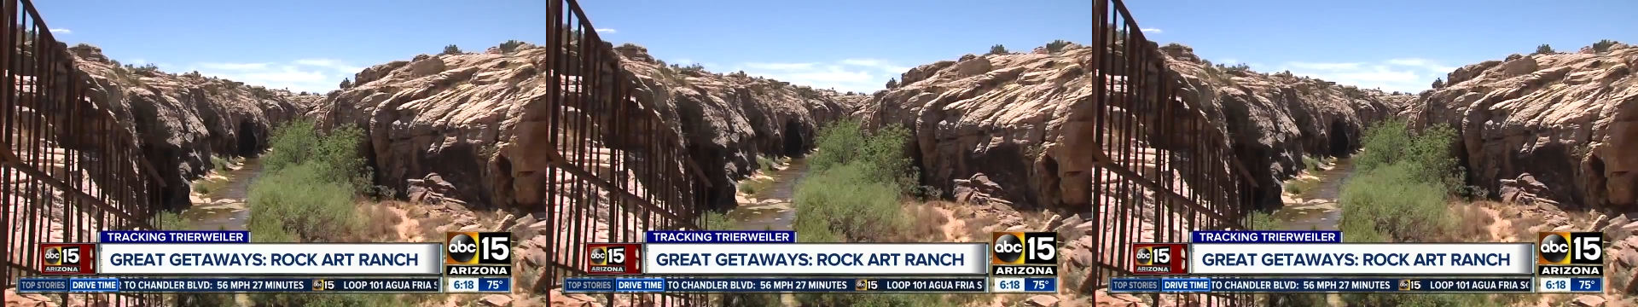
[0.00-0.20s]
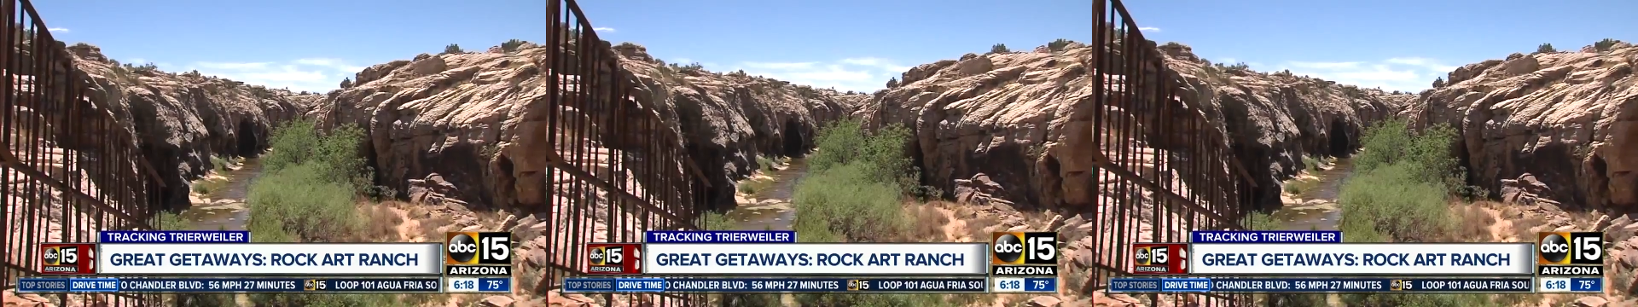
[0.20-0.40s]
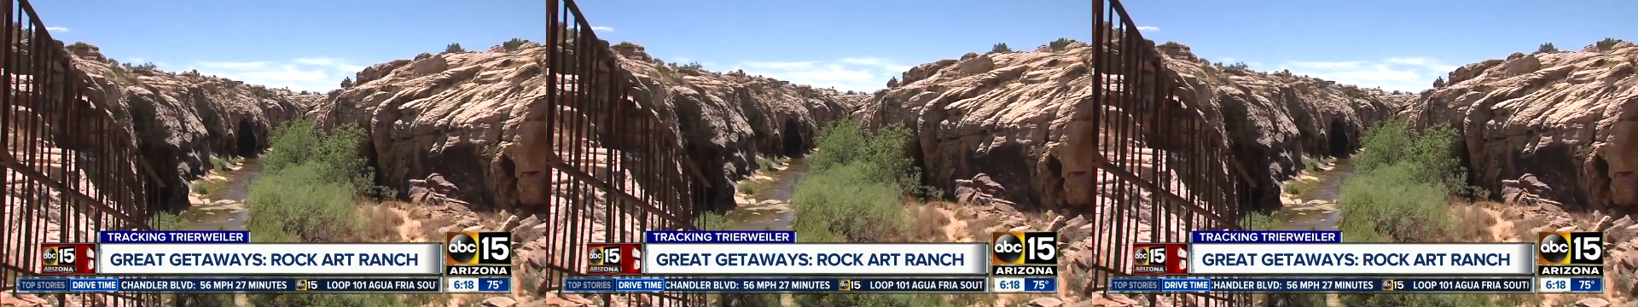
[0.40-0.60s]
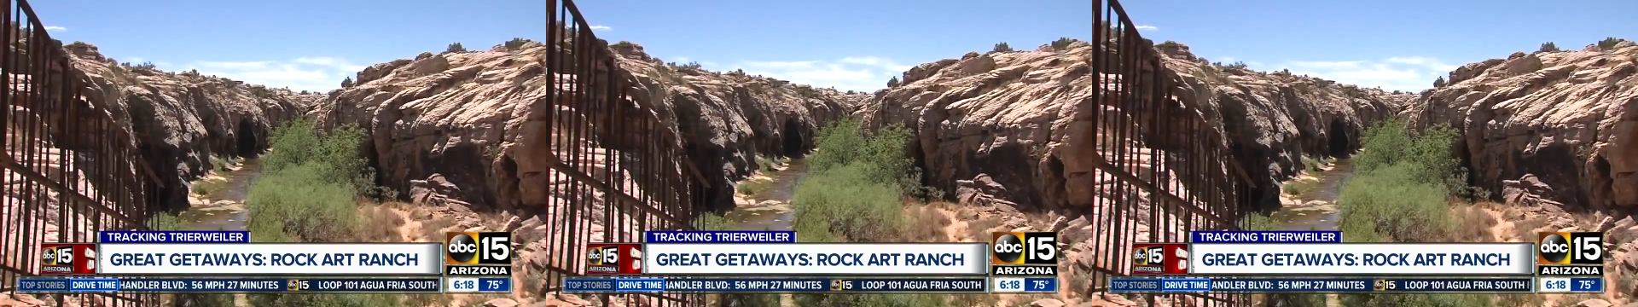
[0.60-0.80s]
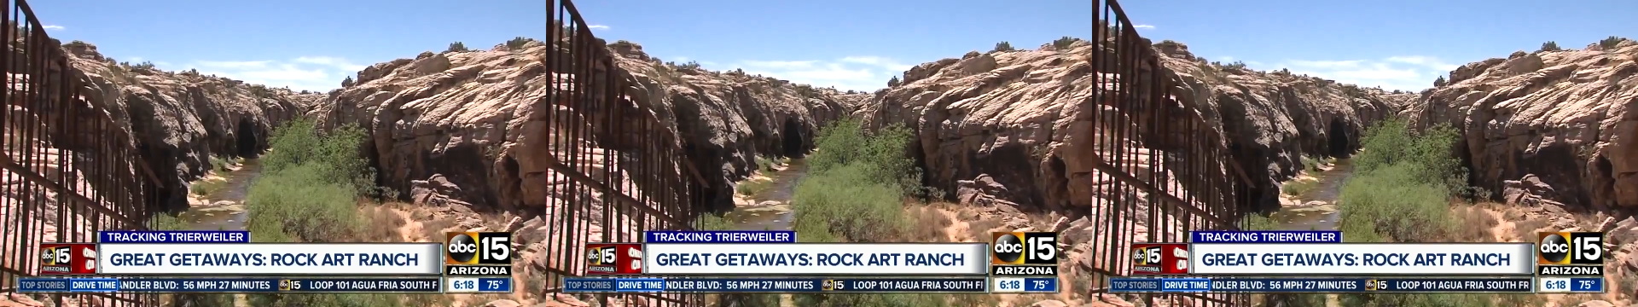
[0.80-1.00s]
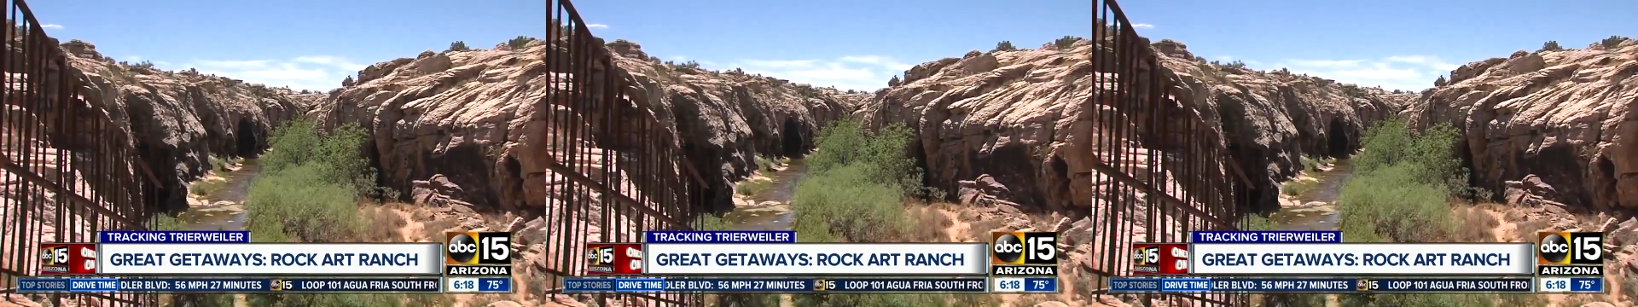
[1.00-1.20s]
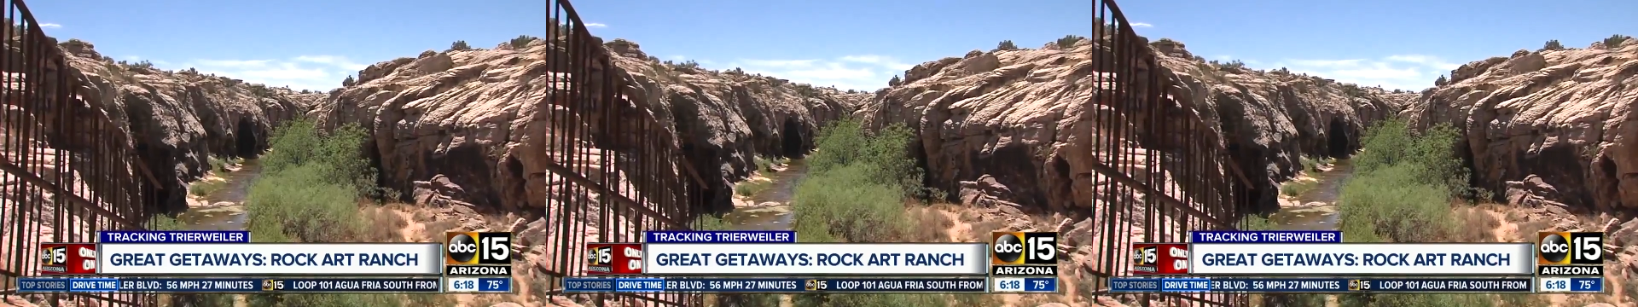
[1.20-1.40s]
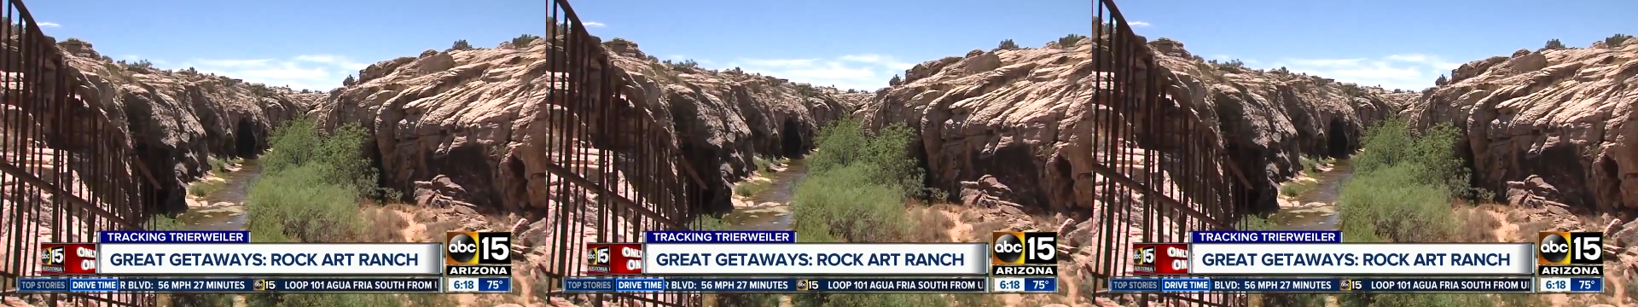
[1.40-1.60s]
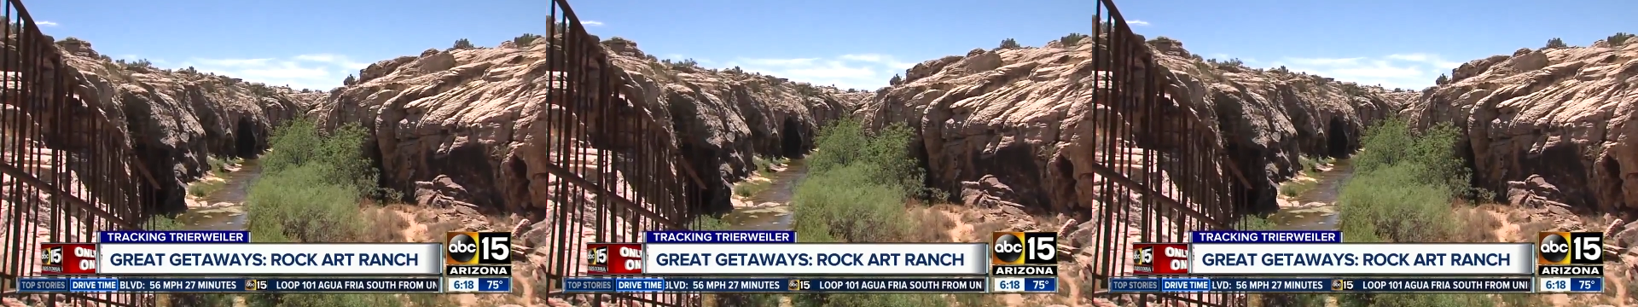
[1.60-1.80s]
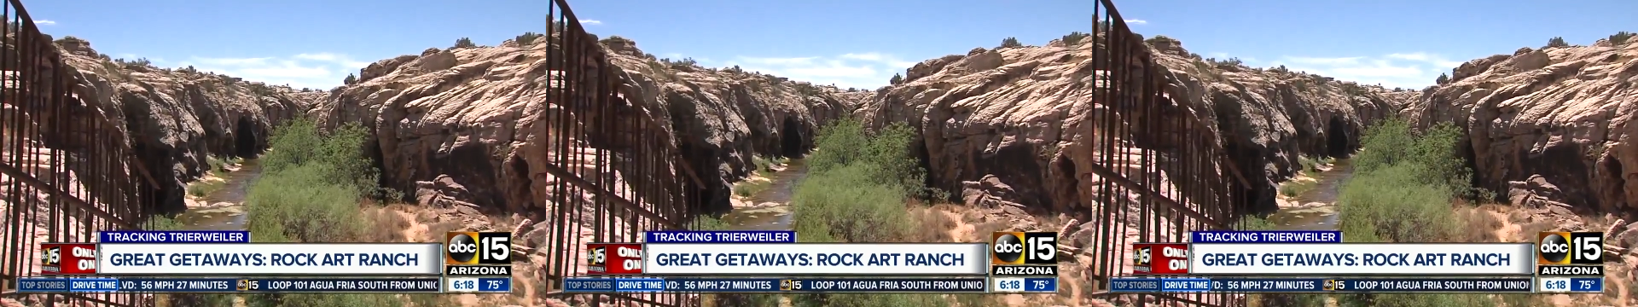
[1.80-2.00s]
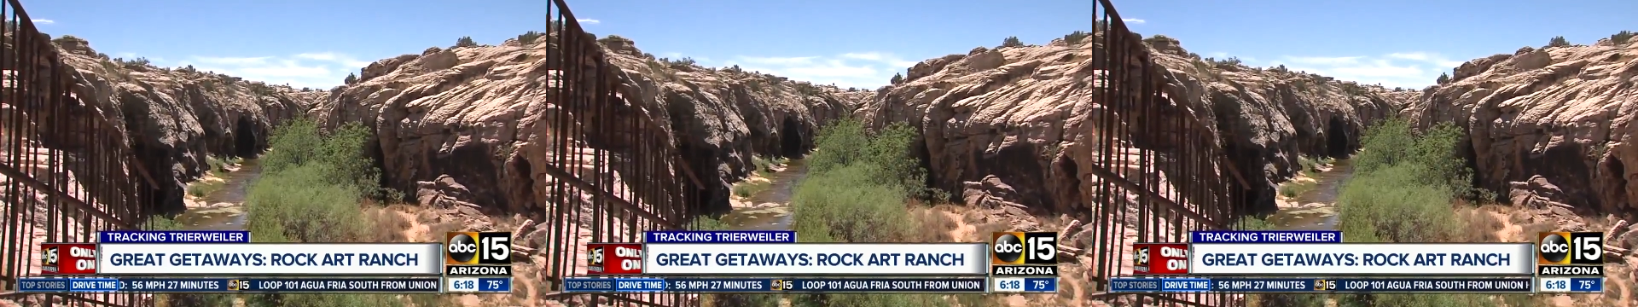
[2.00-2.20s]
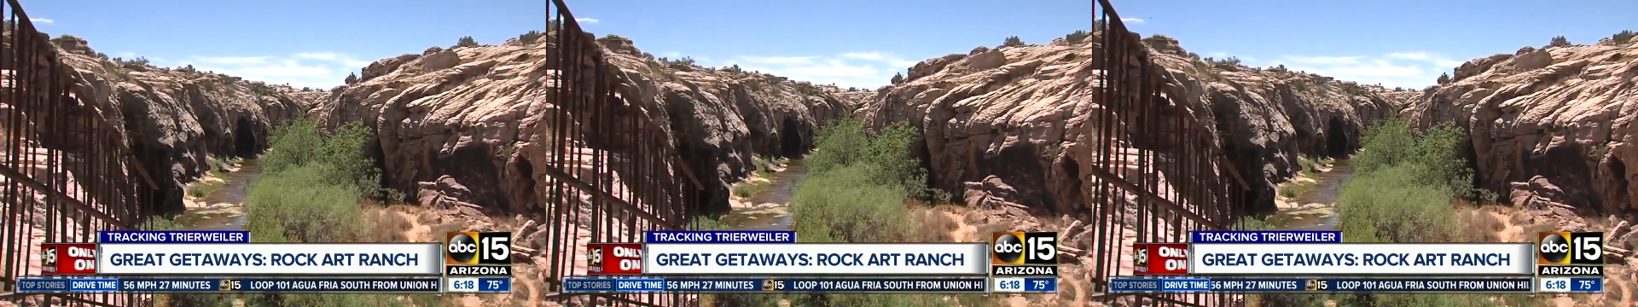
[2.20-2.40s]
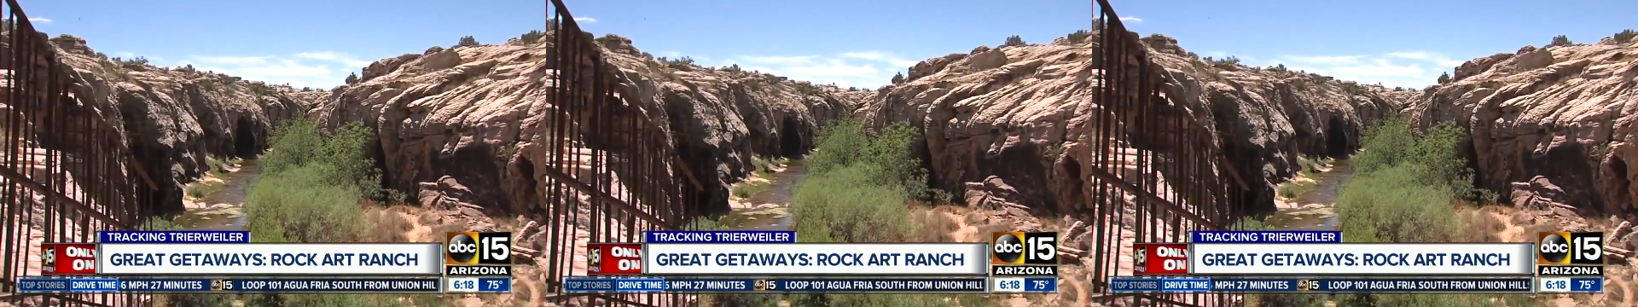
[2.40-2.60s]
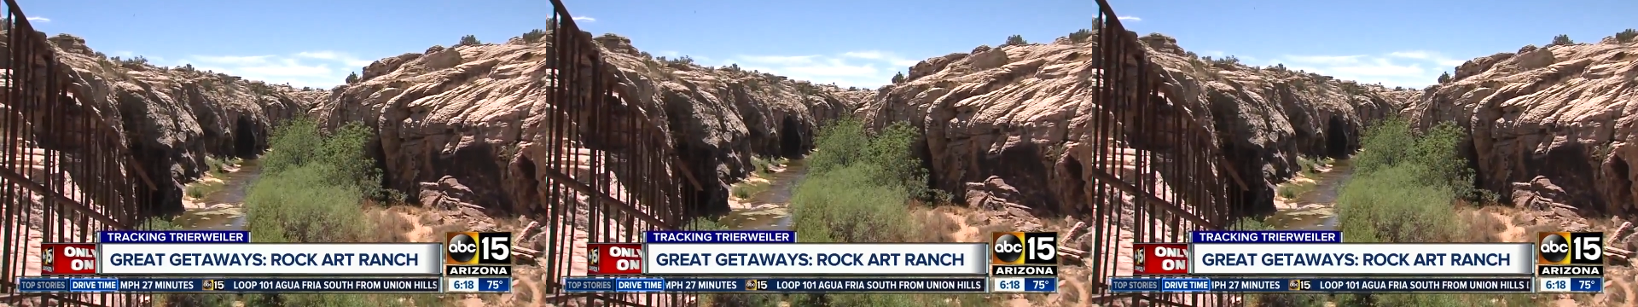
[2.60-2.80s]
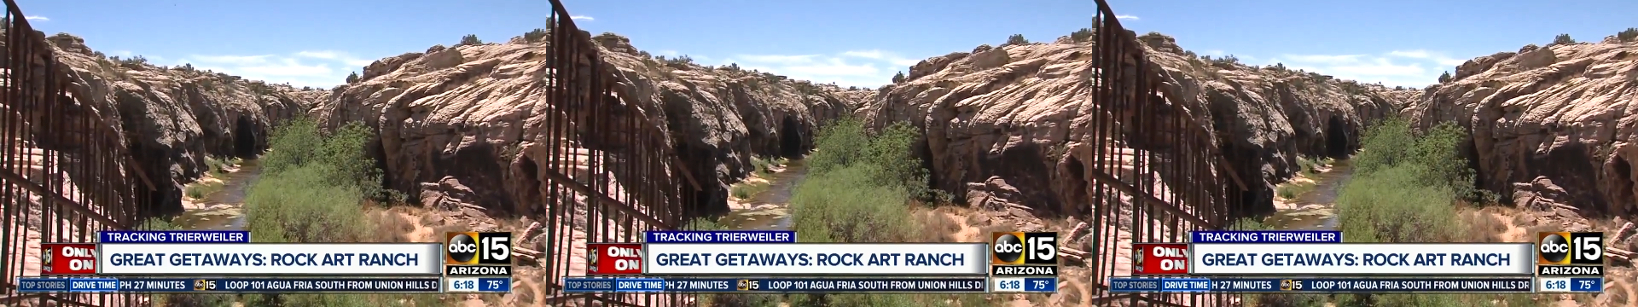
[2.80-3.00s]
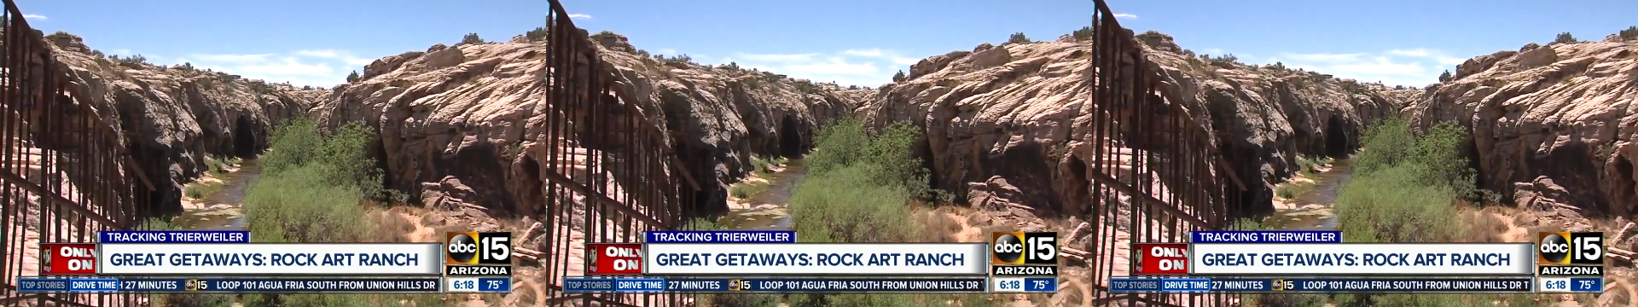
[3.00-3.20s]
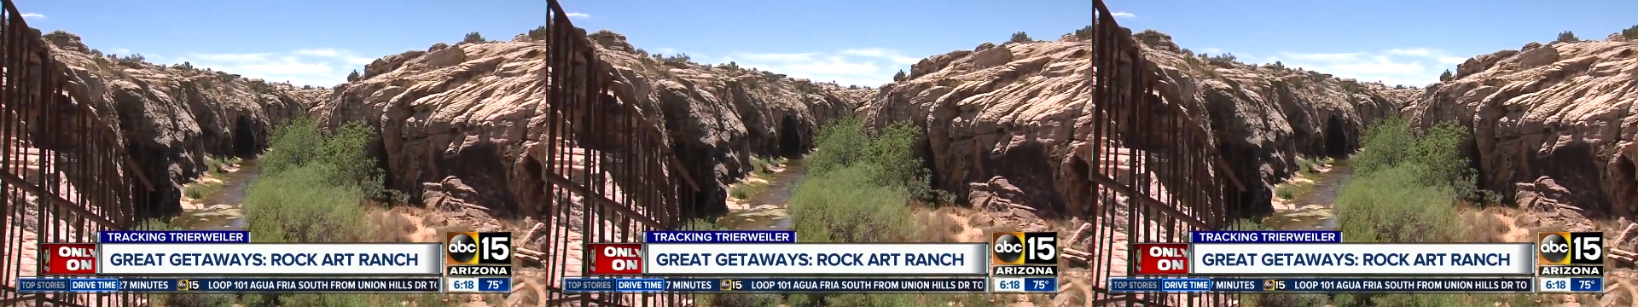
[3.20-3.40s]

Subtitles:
Nobody's mouth can be seen.